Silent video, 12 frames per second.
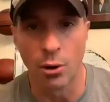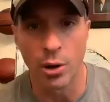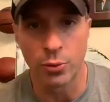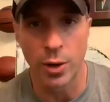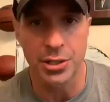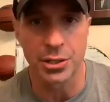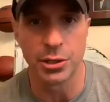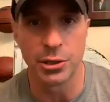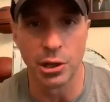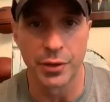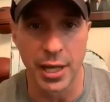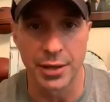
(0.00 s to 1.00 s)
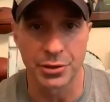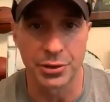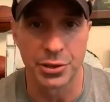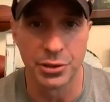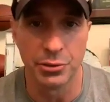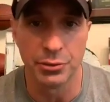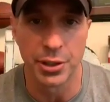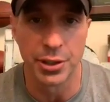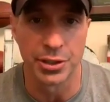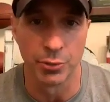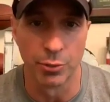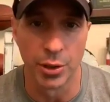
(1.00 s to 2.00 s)
only question you know the answer to
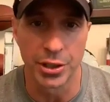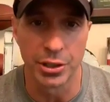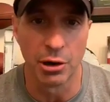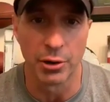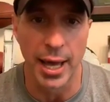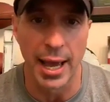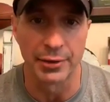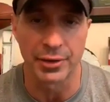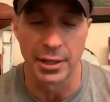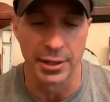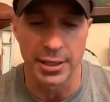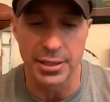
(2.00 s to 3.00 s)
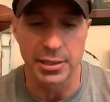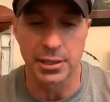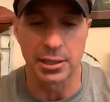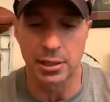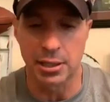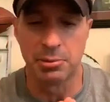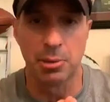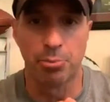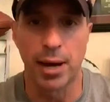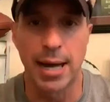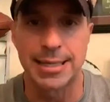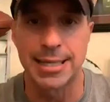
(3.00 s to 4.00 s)
is the one you don't ask. And this can be
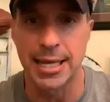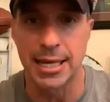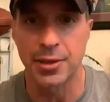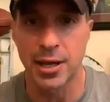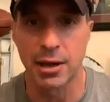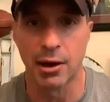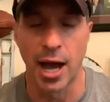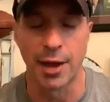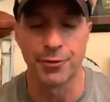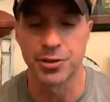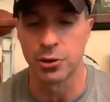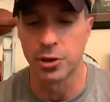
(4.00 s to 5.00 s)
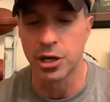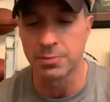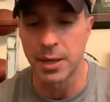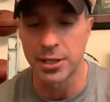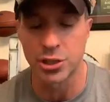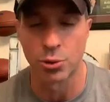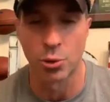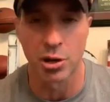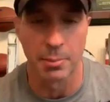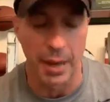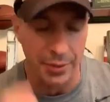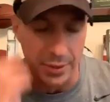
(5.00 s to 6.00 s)
applied to anything in life. So here's my
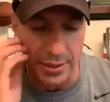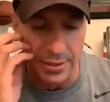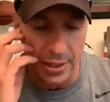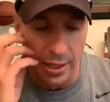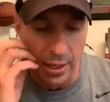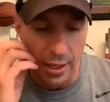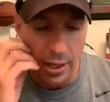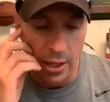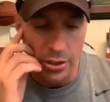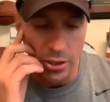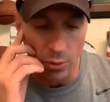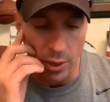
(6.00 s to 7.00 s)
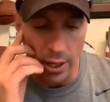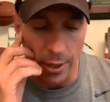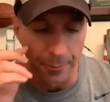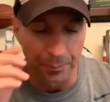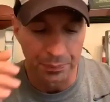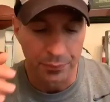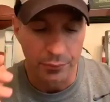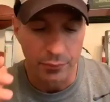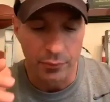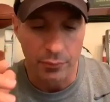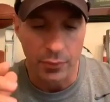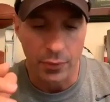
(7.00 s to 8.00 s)
story about this. So, um,
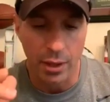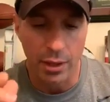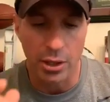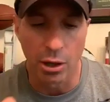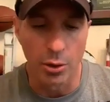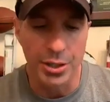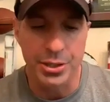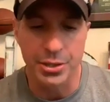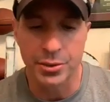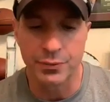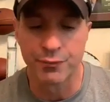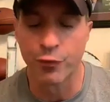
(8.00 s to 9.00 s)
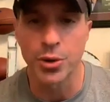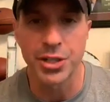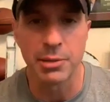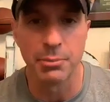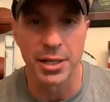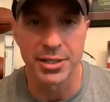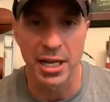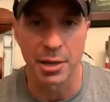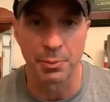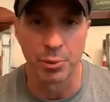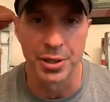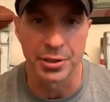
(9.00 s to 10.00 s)
you know, it's fourteen months out
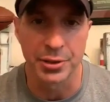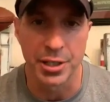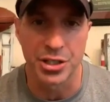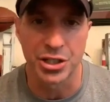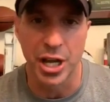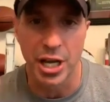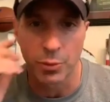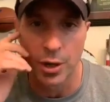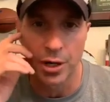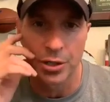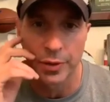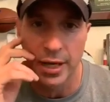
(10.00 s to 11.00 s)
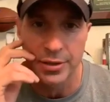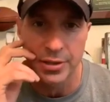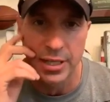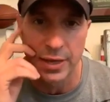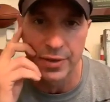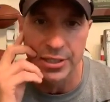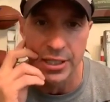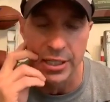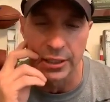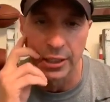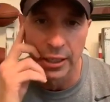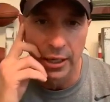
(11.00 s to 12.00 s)
of prison. It's January two thousand
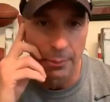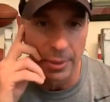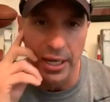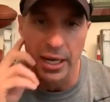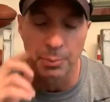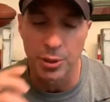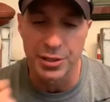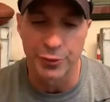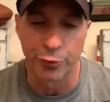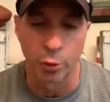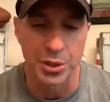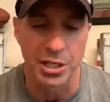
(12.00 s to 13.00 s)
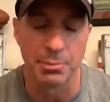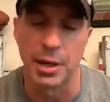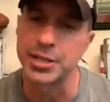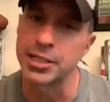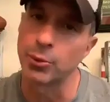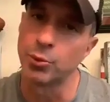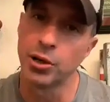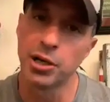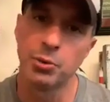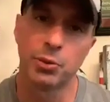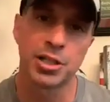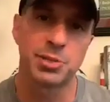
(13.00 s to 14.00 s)
seventeen. Been out of prison fourteen months, and I
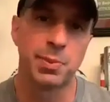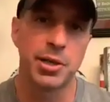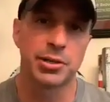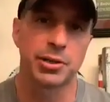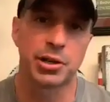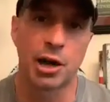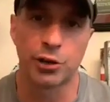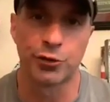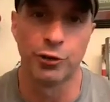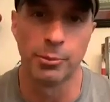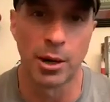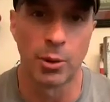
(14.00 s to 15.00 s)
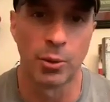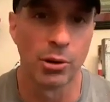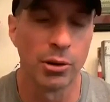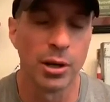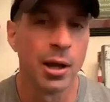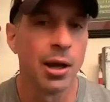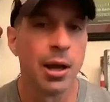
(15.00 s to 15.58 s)
really want to speak to the college football world,